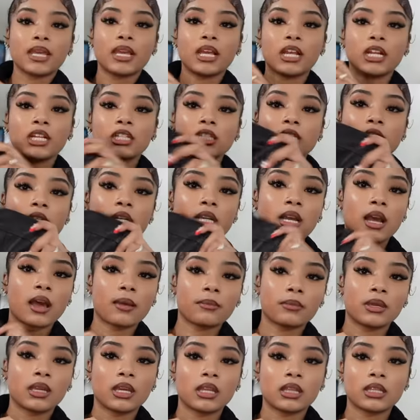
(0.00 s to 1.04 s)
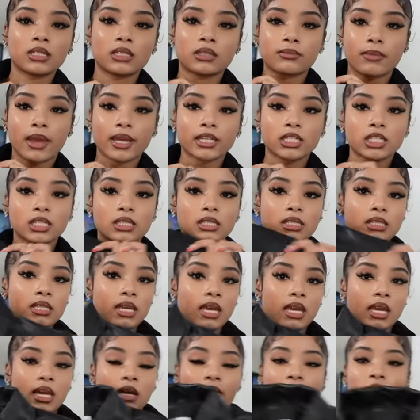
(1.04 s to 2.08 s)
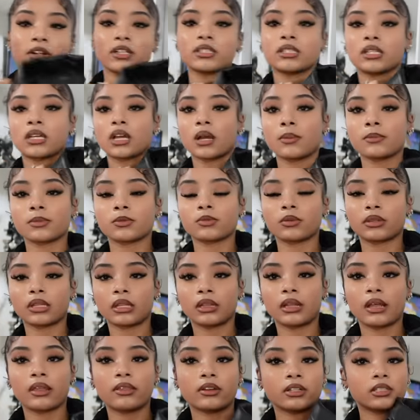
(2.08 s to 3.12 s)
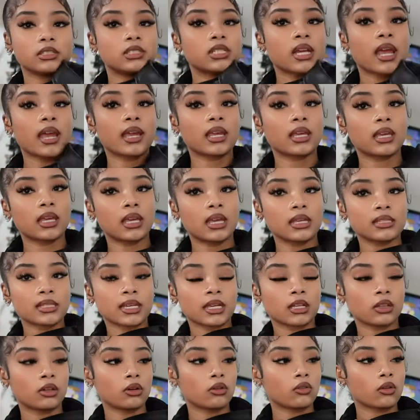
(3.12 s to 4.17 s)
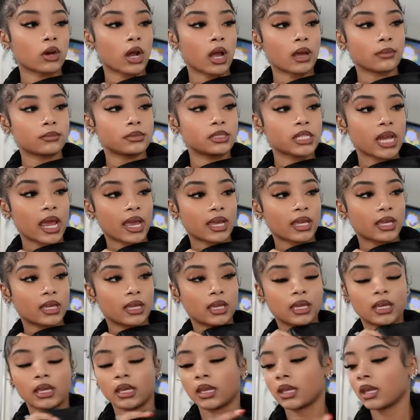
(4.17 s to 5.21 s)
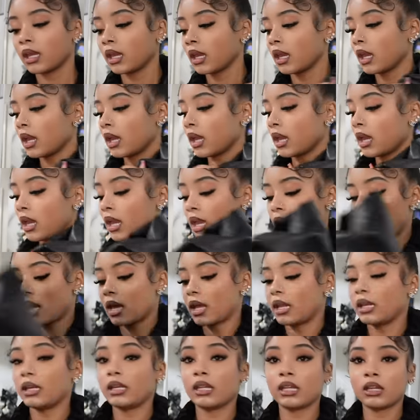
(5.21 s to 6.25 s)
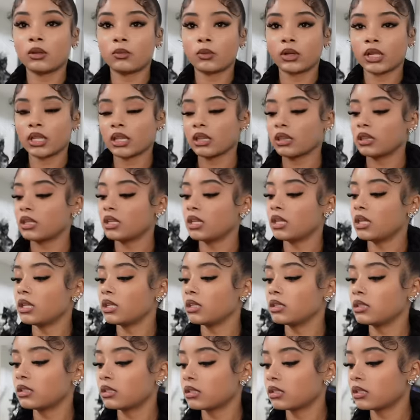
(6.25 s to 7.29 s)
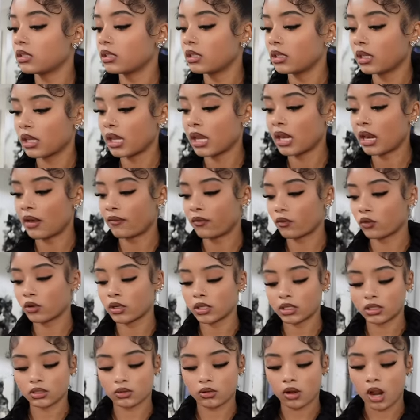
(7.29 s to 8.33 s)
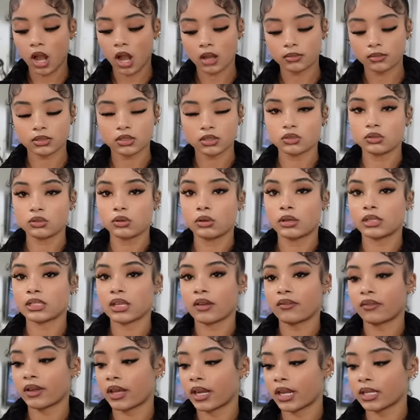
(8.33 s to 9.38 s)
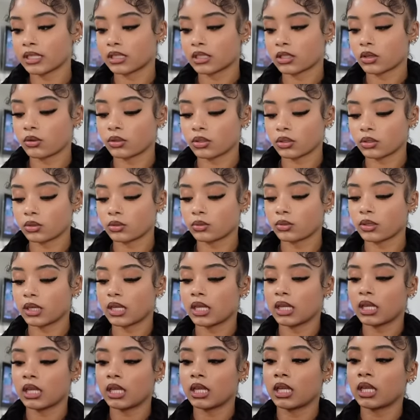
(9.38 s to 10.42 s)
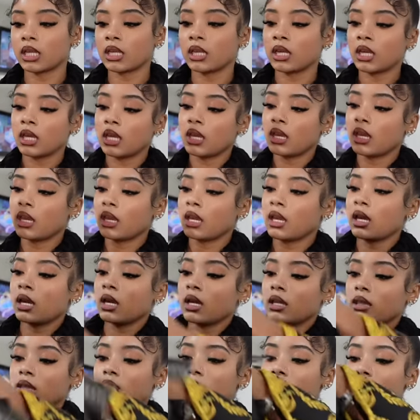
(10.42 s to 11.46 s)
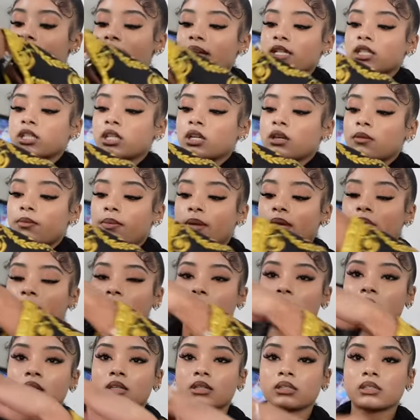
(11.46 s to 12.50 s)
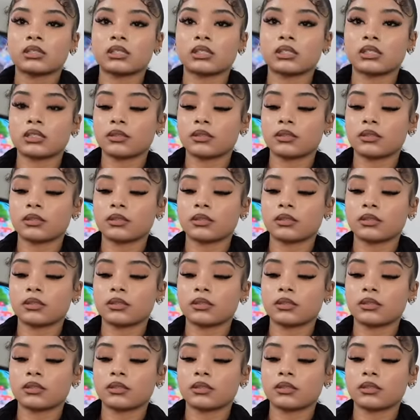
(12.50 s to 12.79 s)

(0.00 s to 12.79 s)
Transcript: then she got me this matching set first it comes with the leather jacket it's like a little crop jacket needed one of these and of course crop too because i thought that's so cute and then the matching pants